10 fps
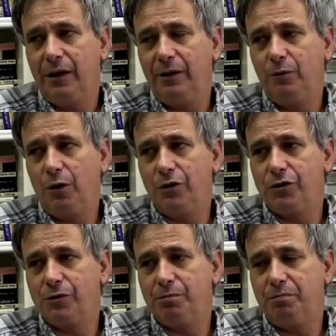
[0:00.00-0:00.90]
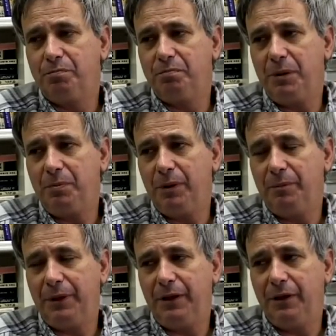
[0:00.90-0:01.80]
and watch people
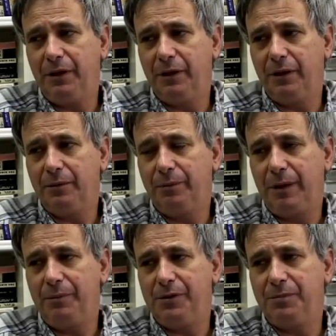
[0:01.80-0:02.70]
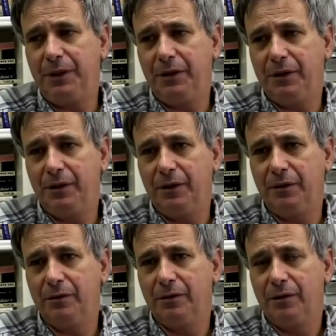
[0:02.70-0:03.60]
are being killed, babies being
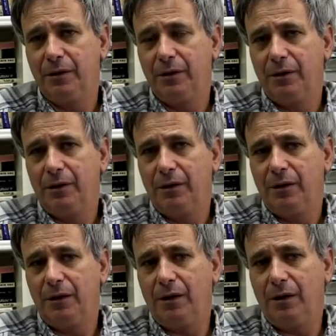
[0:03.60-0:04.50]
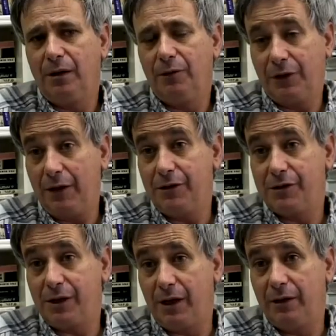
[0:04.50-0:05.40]
killed of the other
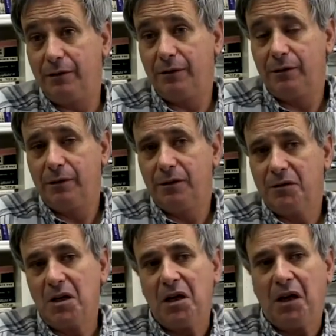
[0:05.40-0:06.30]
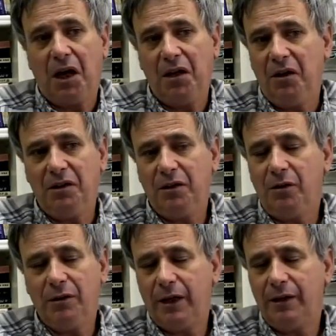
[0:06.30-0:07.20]
side, and not
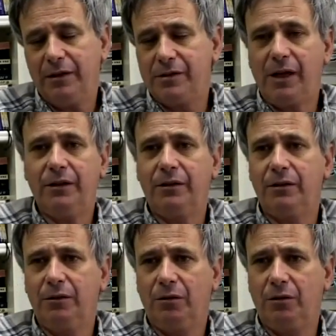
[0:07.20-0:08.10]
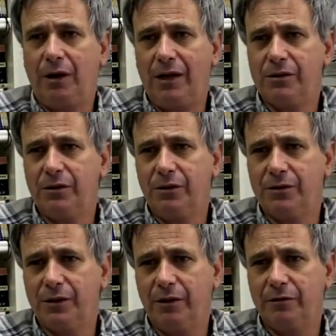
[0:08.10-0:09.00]
at all get excited or ask
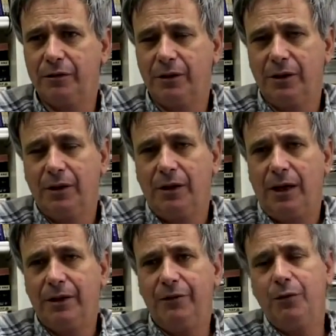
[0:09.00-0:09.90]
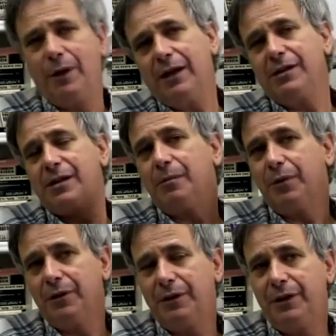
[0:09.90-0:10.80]
yourself. I'll give you one
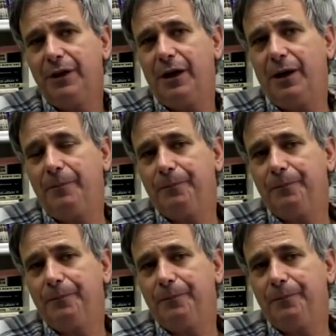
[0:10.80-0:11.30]
example. There